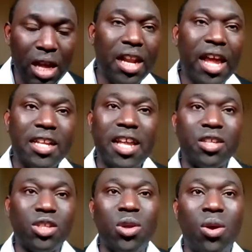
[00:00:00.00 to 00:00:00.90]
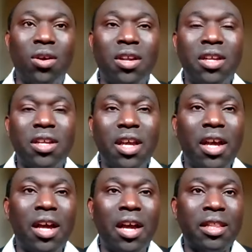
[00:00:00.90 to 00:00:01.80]
I like that song.
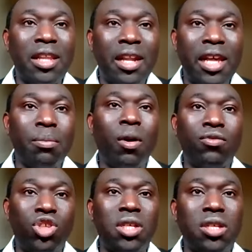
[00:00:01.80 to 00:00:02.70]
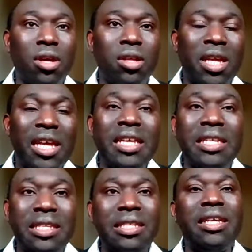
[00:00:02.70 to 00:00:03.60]
The name of Jesus
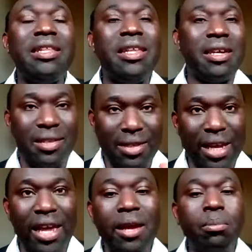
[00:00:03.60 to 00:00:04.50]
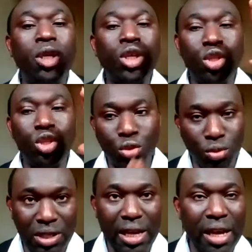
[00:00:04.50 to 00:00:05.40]
is still the same
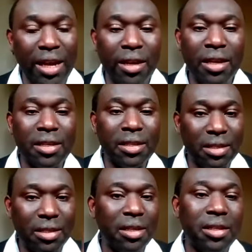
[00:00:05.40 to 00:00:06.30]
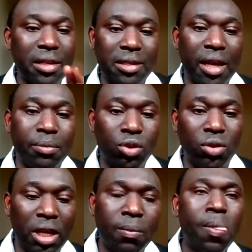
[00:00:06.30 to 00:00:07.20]
today. It's still the same
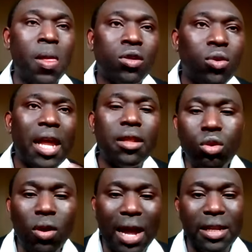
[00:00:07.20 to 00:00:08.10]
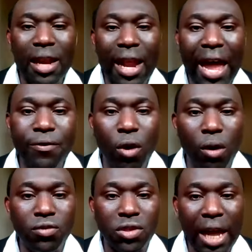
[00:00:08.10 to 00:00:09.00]
today. So let's look at the life
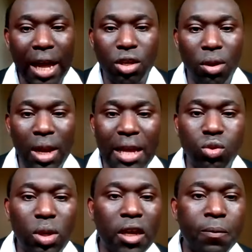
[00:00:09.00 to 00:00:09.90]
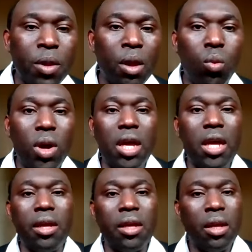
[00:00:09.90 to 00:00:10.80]
of Zacchaeus. Last week,
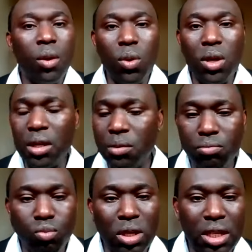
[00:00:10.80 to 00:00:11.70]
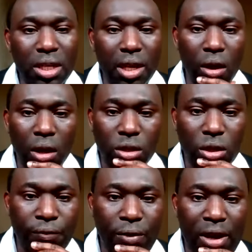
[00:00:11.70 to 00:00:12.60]
we did a lot